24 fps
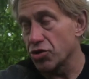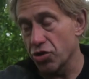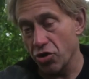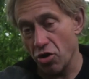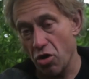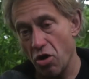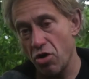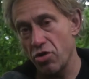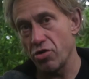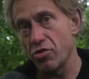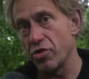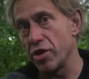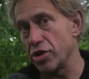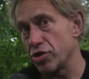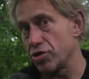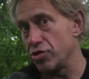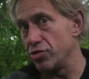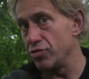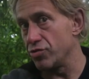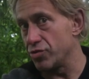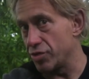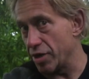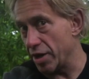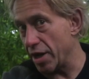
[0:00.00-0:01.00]
charter
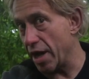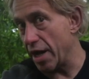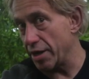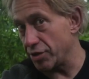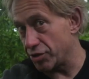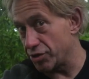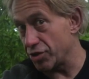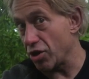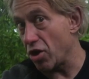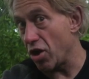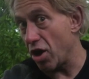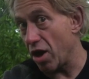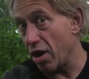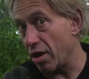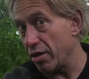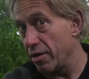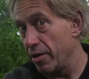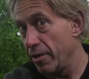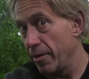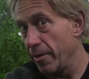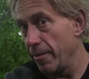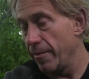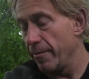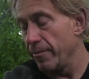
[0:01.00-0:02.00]
issues that I saw.
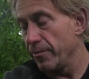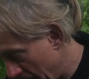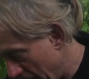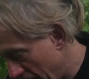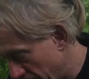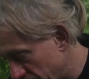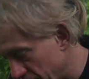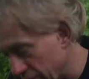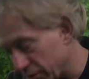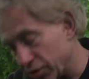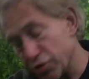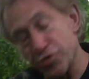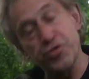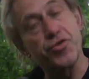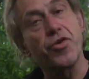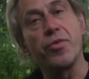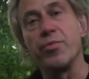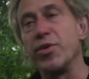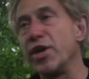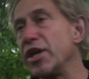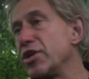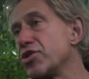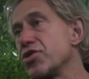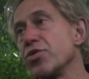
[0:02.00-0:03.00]
The
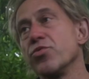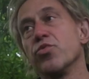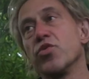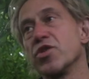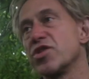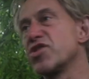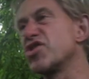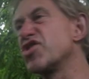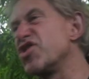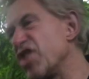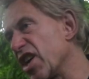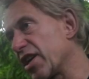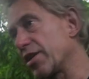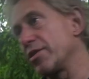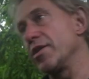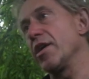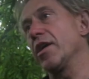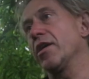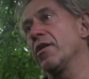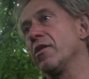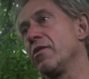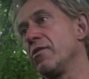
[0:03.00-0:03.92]
discrimination was sickening.